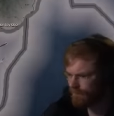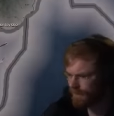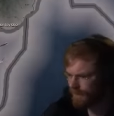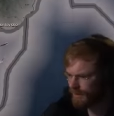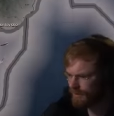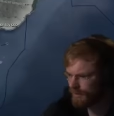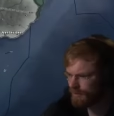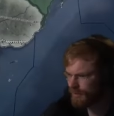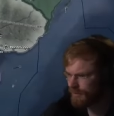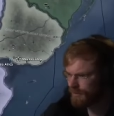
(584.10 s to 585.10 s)
They're looking
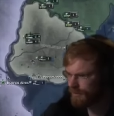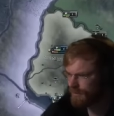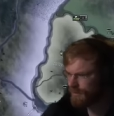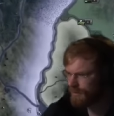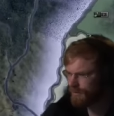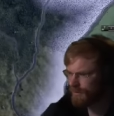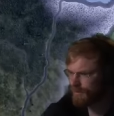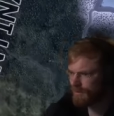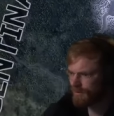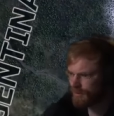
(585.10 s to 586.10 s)
pretty good.
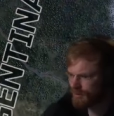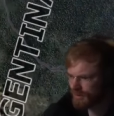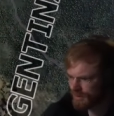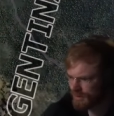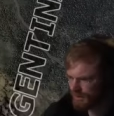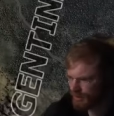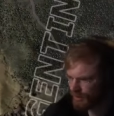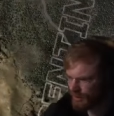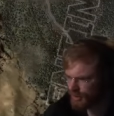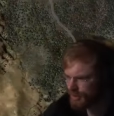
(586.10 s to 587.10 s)
We should easily
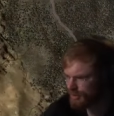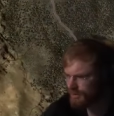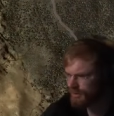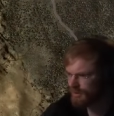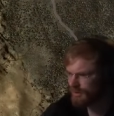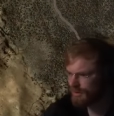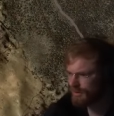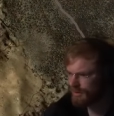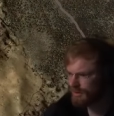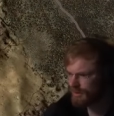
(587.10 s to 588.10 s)
crush
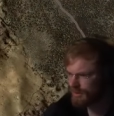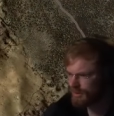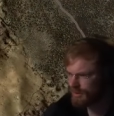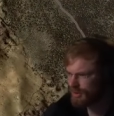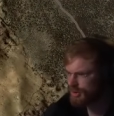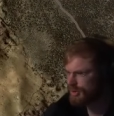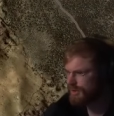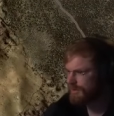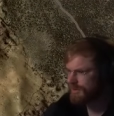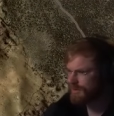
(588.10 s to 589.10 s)

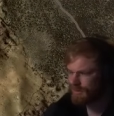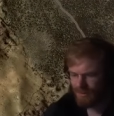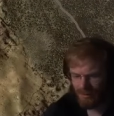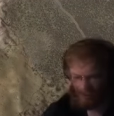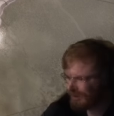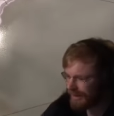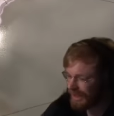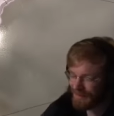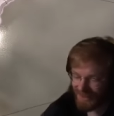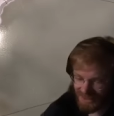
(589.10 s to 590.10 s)
Sheila here.
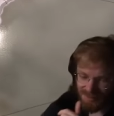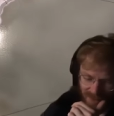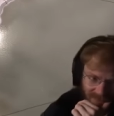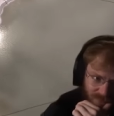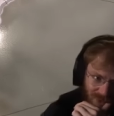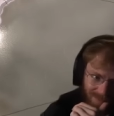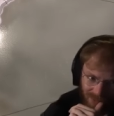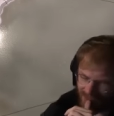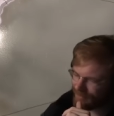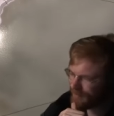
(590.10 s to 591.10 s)
In my next playthrough, I'm
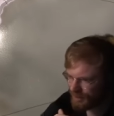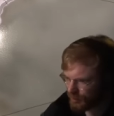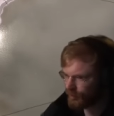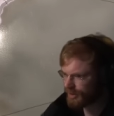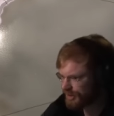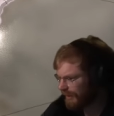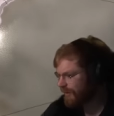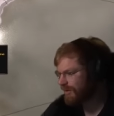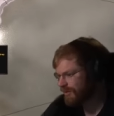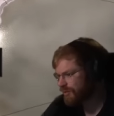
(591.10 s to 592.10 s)
gonna be much more rushy. I'm
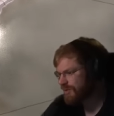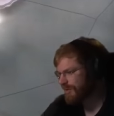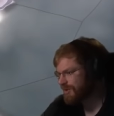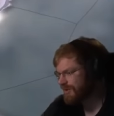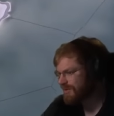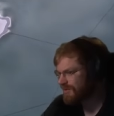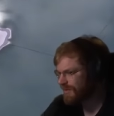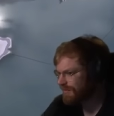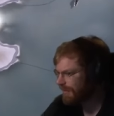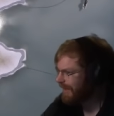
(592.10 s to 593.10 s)
not gonna do so much industry.
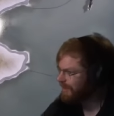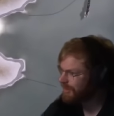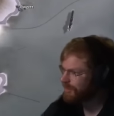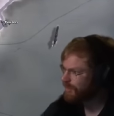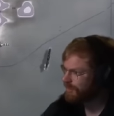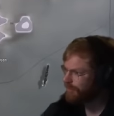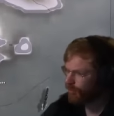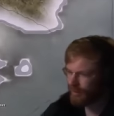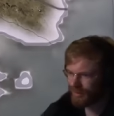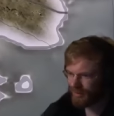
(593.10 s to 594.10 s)
My god, what a
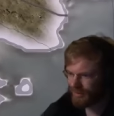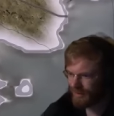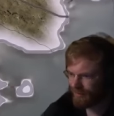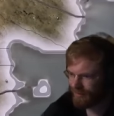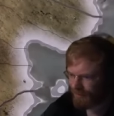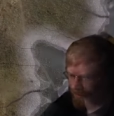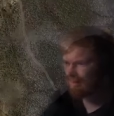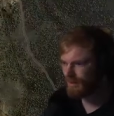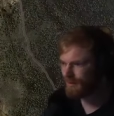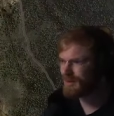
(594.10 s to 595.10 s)
boring early game.
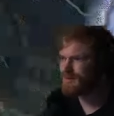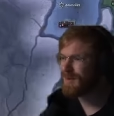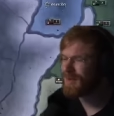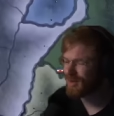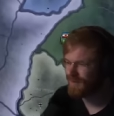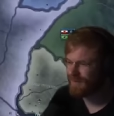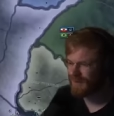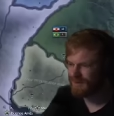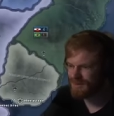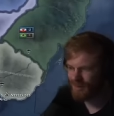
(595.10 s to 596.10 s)
Which is probably a good thing,
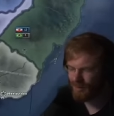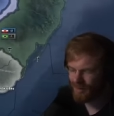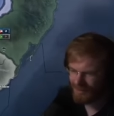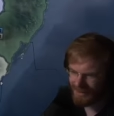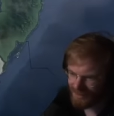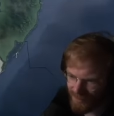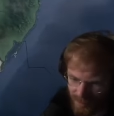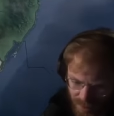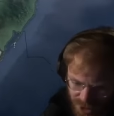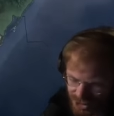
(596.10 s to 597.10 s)
because I don't, like, if I
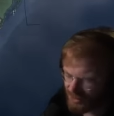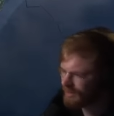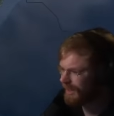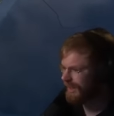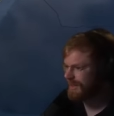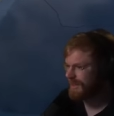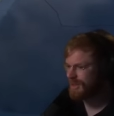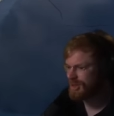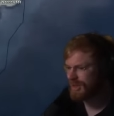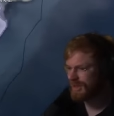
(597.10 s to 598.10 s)
rush Sheila, I can
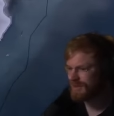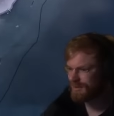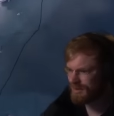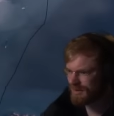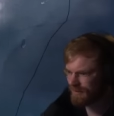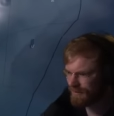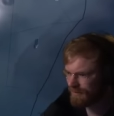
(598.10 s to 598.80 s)
actually next him and stuff.